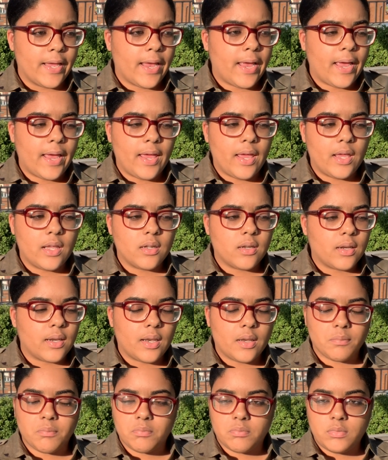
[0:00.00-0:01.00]
and
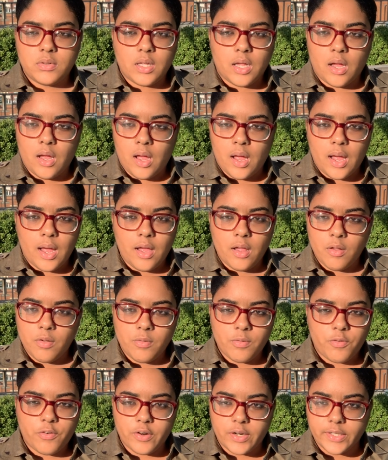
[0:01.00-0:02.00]
the hunt
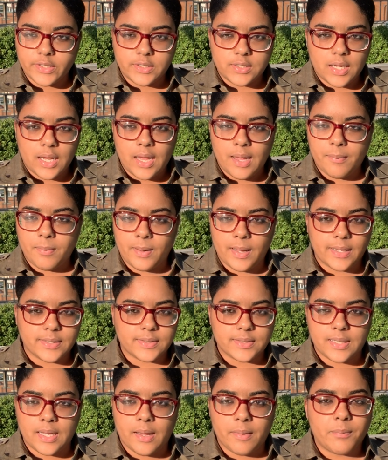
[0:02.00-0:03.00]
for a job has
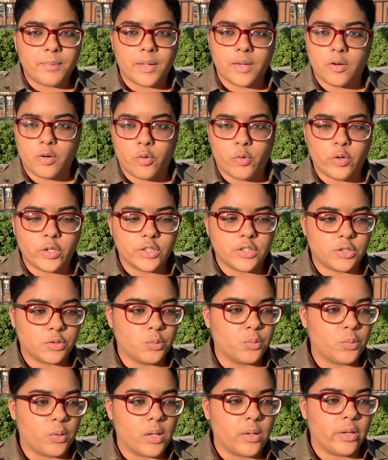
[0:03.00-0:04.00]
not been going to
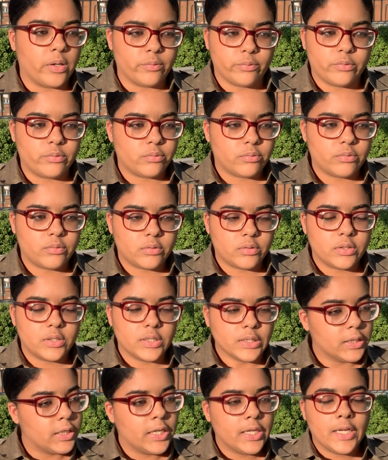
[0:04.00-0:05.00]
work
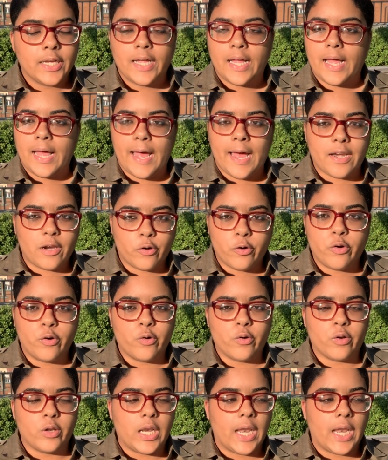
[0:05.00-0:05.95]
at all.